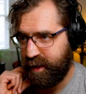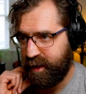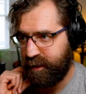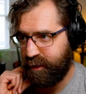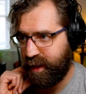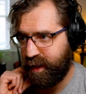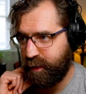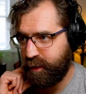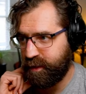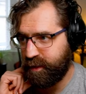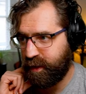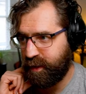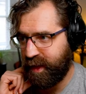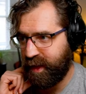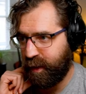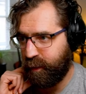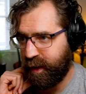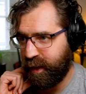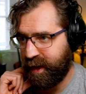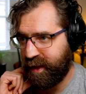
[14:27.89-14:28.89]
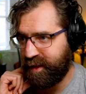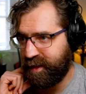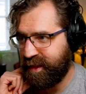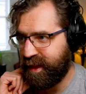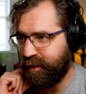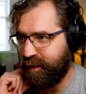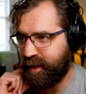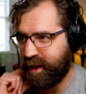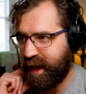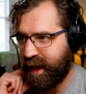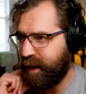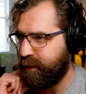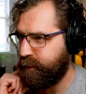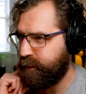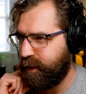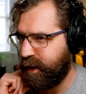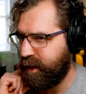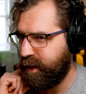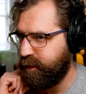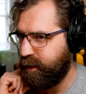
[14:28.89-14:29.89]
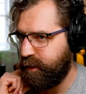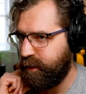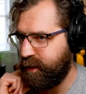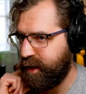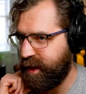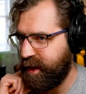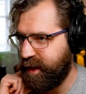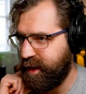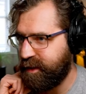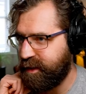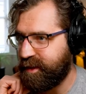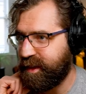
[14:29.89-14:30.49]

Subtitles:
If that were to go that way, I'd never get a 5 over here,